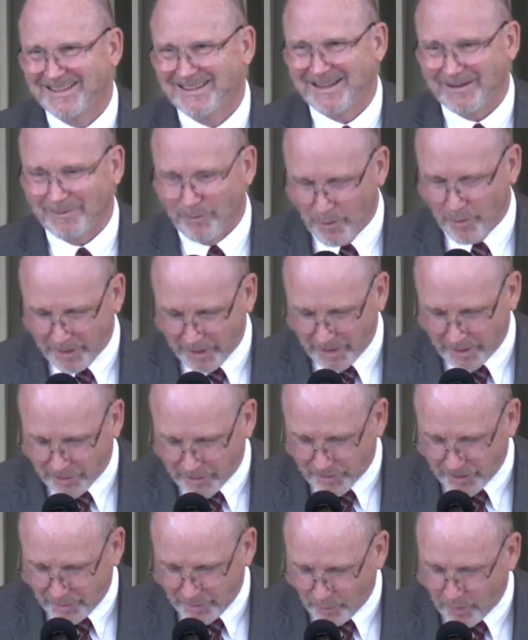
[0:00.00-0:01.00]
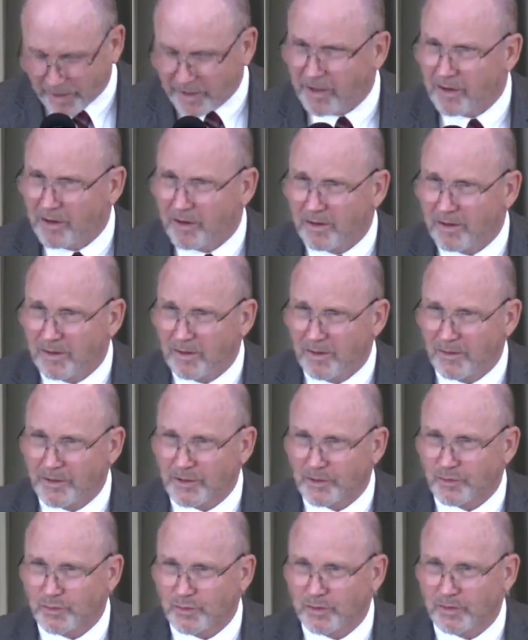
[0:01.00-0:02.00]
of wanting to see what all
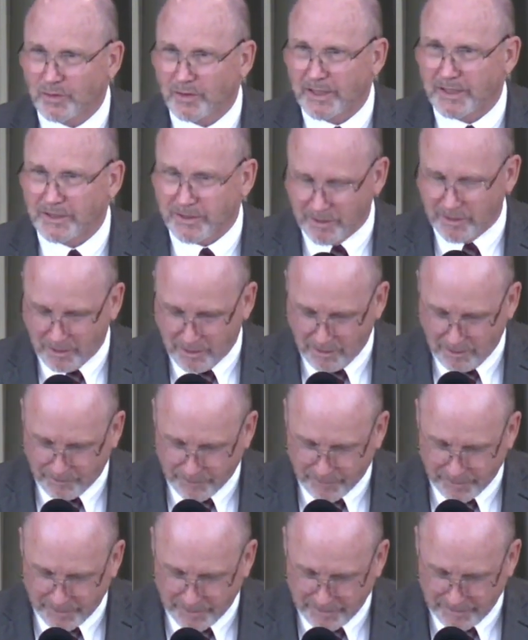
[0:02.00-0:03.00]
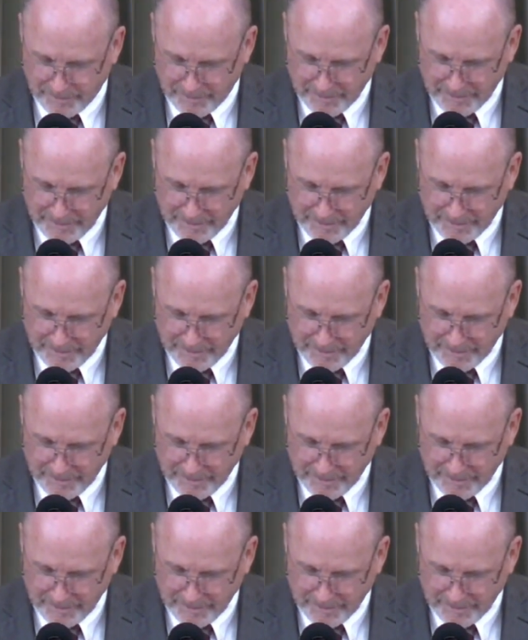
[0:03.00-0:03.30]
this world has to offer, and